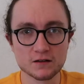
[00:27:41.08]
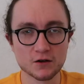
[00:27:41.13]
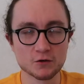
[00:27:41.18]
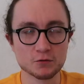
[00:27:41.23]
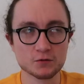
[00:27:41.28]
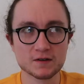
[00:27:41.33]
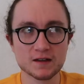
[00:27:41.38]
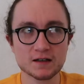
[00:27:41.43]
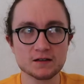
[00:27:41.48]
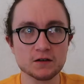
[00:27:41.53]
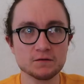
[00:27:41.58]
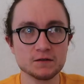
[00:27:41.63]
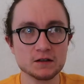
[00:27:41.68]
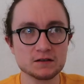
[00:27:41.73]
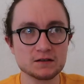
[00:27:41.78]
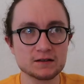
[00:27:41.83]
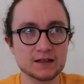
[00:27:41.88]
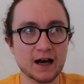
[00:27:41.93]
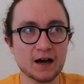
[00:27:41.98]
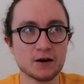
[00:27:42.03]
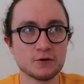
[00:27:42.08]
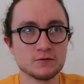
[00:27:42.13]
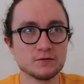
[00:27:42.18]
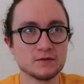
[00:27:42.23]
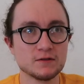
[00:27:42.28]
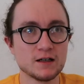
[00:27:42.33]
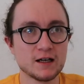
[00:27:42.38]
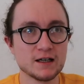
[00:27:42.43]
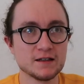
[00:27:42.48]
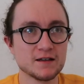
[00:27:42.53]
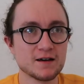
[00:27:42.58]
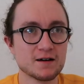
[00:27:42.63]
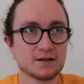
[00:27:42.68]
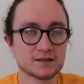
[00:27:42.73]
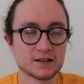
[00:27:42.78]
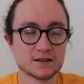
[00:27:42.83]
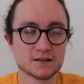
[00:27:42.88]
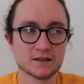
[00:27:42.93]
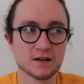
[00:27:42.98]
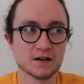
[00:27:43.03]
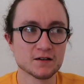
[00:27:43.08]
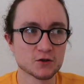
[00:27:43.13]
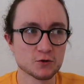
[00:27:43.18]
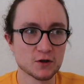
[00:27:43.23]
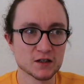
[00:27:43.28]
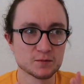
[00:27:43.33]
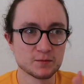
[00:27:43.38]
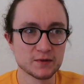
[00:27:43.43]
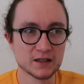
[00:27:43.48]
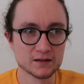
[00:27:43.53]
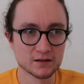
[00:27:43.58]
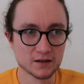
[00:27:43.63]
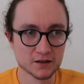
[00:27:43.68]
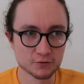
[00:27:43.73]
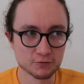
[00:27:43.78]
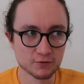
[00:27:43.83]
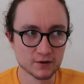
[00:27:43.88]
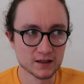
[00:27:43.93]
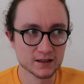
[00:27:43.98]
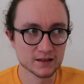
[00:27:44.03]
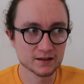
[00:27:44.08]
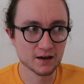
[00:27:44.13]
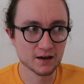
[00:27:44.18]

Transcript: you know, you'd think of a town in the Arctic Circle as being like really